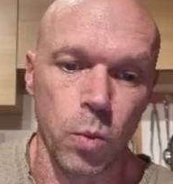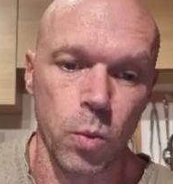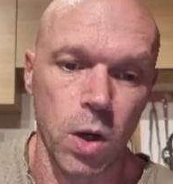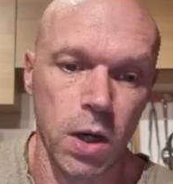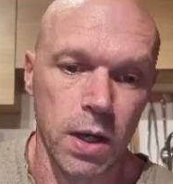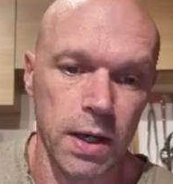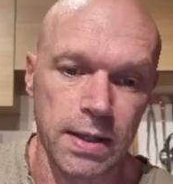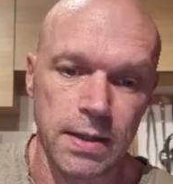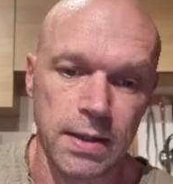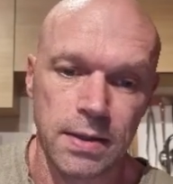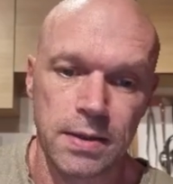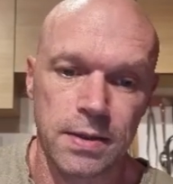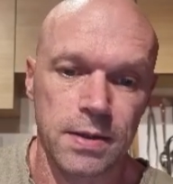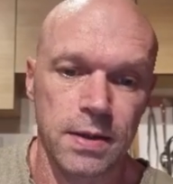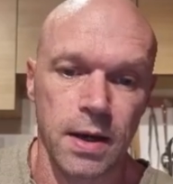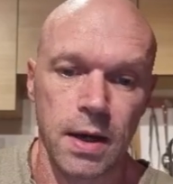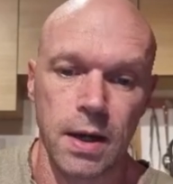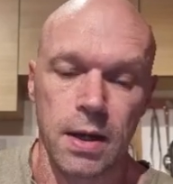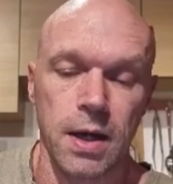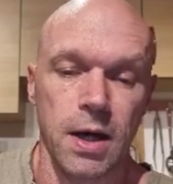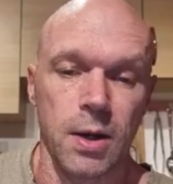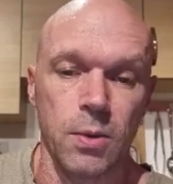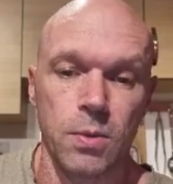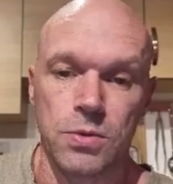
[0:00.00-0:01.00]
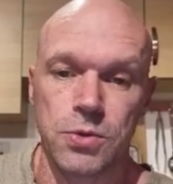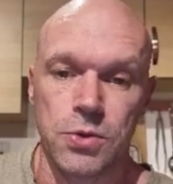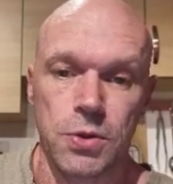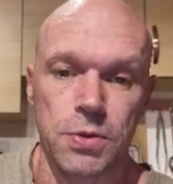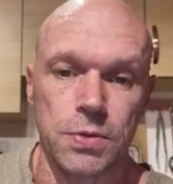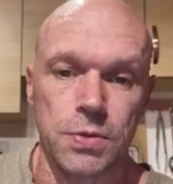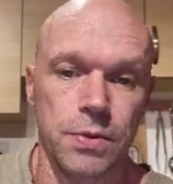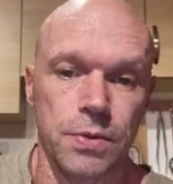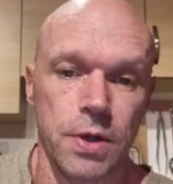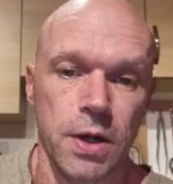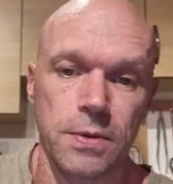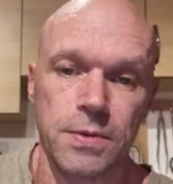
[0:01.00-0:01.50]
White, and I will
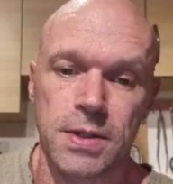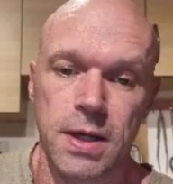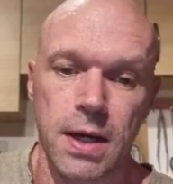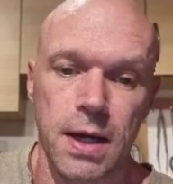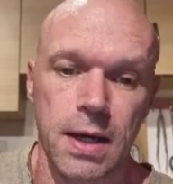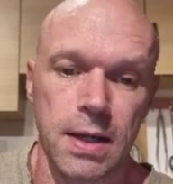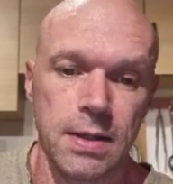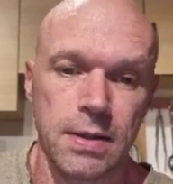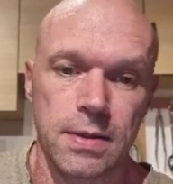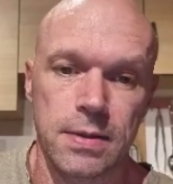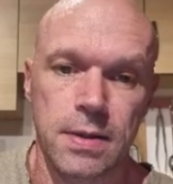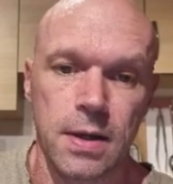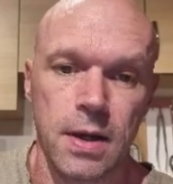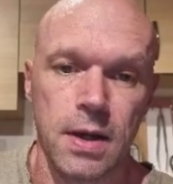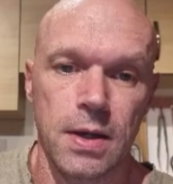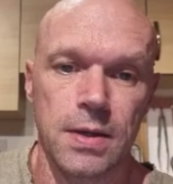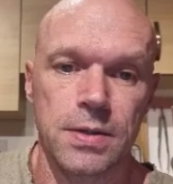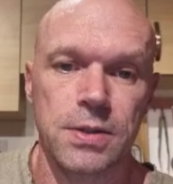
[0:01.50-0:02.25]
just rotate.